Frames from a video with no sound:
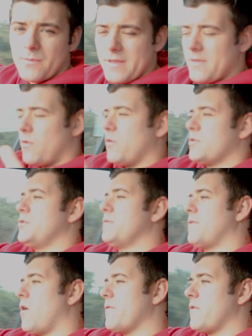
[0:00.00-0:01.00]
we're in the all-new
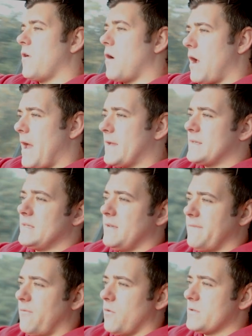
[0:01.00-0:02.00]
Volvo
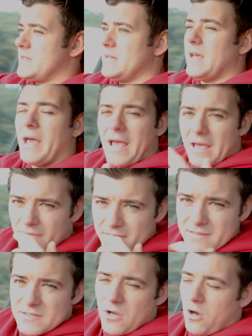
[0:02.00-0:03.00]
XC40. I've had
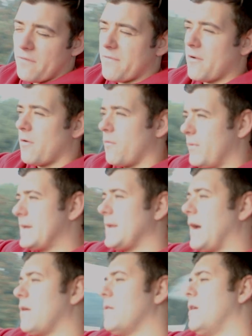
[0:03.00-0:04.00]
this car for a week
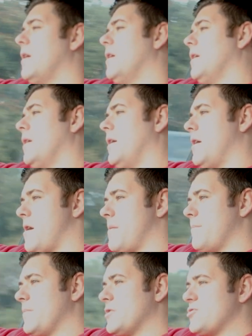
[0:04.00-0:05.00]
now.
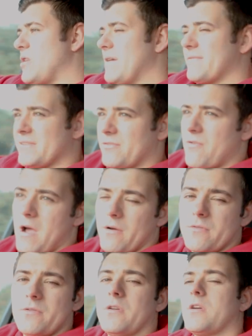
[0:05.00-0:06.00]
Been driving
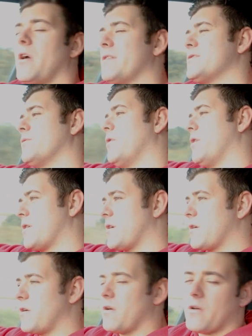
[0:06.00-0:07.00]
around, going to work,
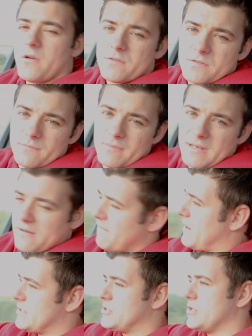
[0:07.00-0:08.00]
going on some mini
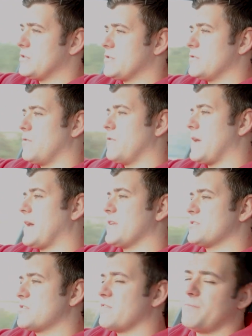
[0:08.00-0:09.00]
adventures and all that kind
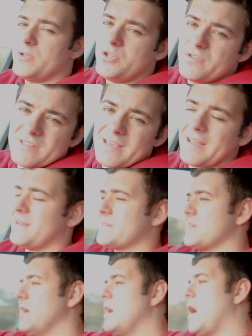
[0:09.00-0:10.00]
of stuff, but using it
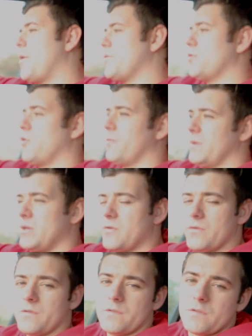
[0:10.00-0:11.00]
as I would normally
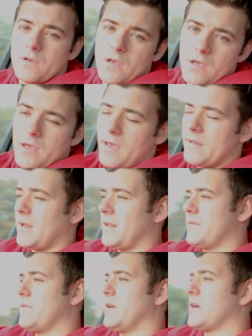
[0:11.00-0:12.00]
use a
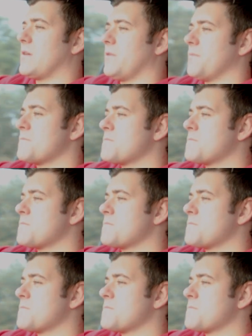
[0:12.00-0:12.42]
daily vehicle.